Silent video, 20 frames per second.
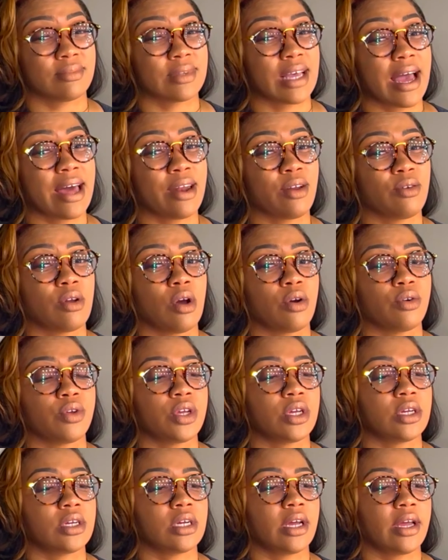don't know.
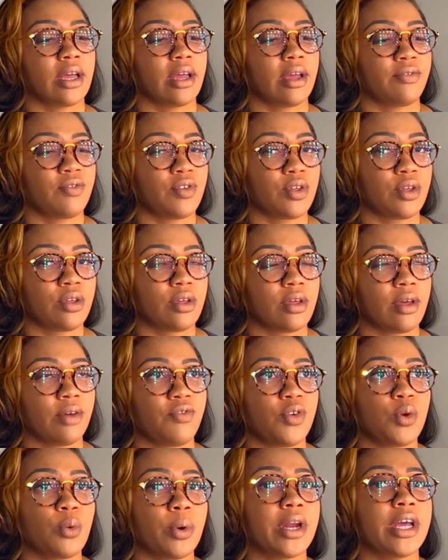If
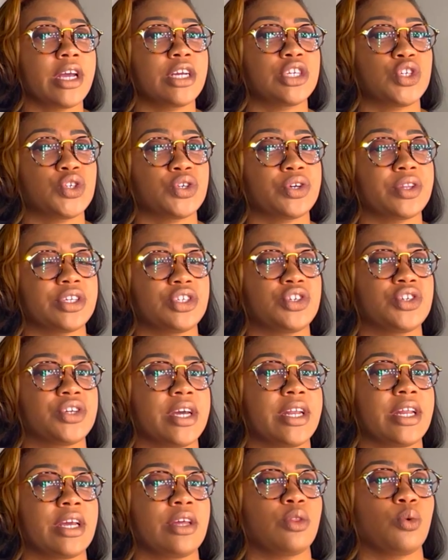you want to ensure that you're
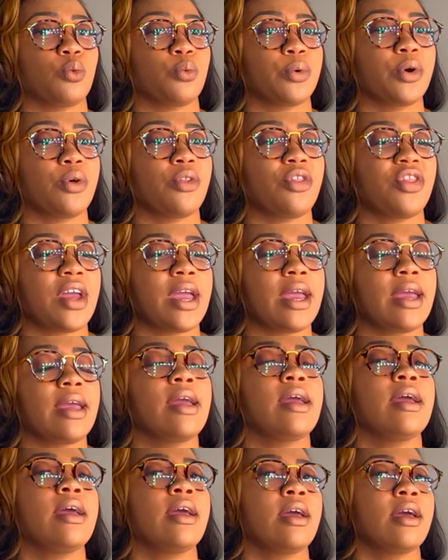getting the real thing,
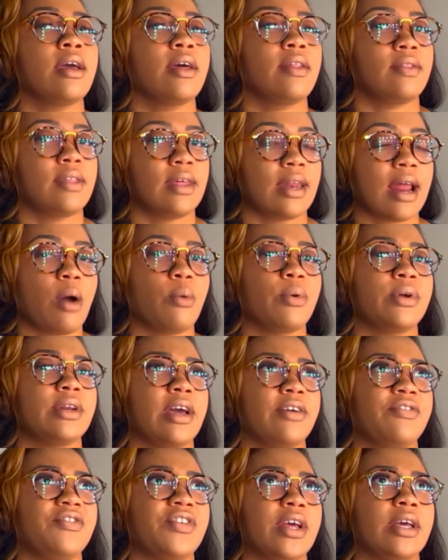then I would
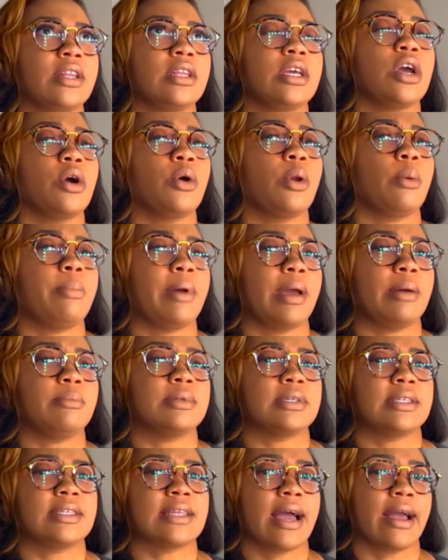definitely go to
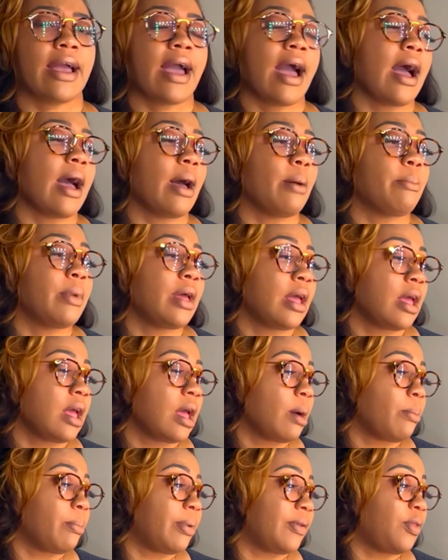Babyliss.com.
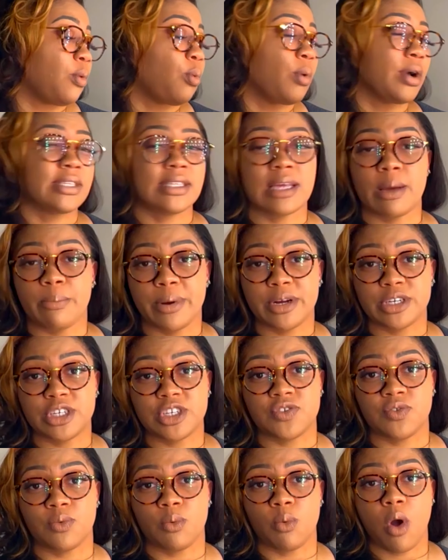But the ones I purchased
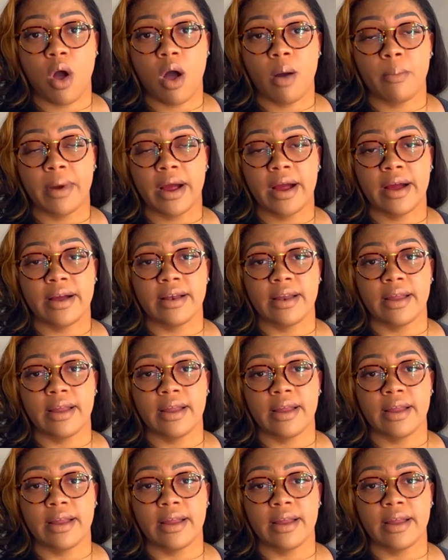from Walmart,